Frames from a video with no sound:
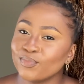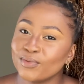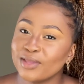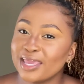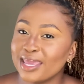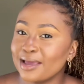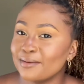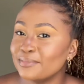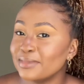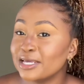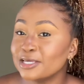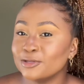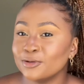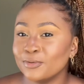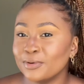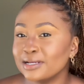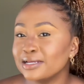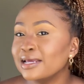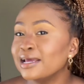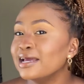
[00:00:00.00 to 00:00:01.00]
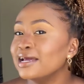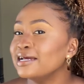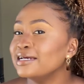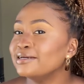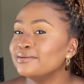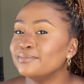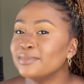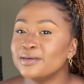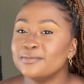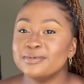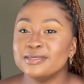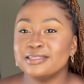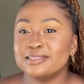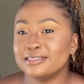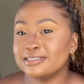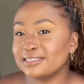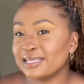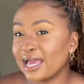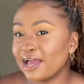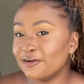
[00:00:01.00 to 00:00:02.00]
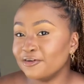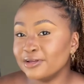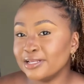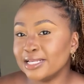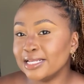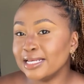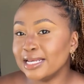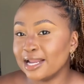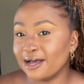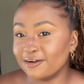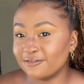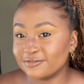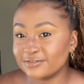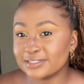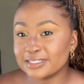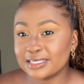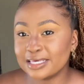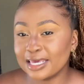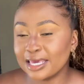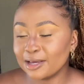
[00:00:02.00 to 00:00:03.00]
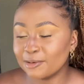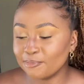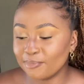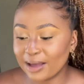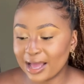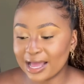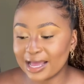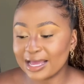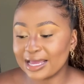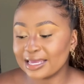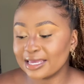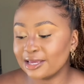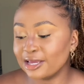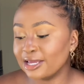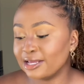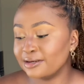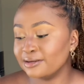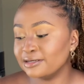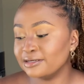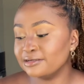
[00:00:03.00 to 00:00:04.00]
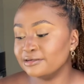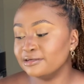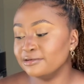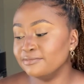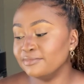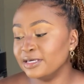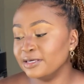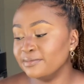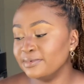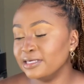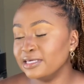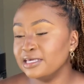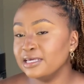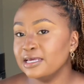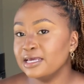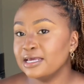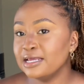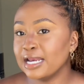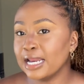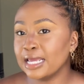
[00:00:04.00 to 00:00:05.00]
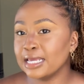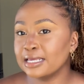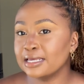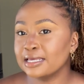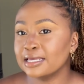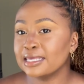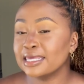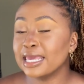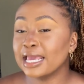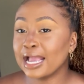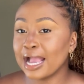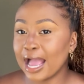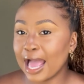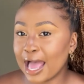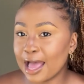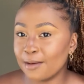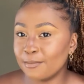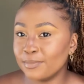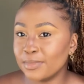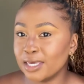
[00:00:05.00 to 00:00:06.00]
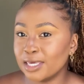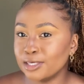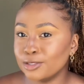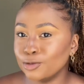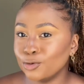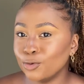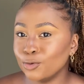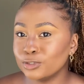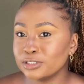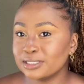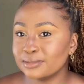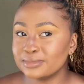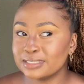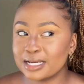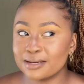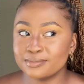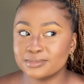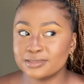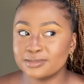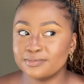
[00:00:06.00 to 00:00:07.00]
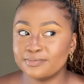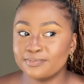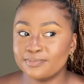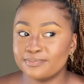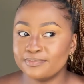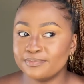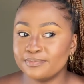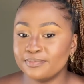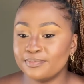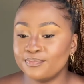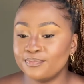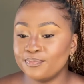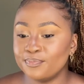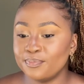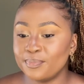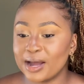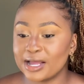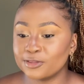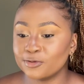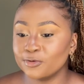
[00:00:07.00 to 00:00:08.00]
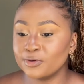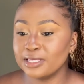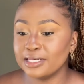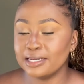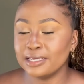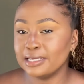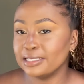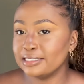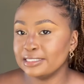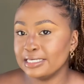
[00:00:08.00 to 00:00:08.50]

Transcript: I'm like, you know what? Maybe this guy really loves king pie, and maybe like kingame, sometimes but getting